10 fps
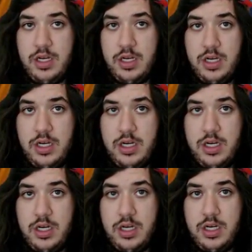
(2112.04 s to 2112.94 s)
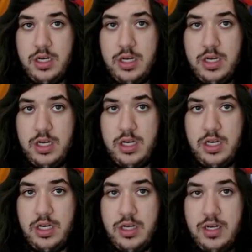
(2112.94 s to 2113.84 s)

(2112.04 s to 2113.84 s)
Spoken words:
No one is speaking in this clip.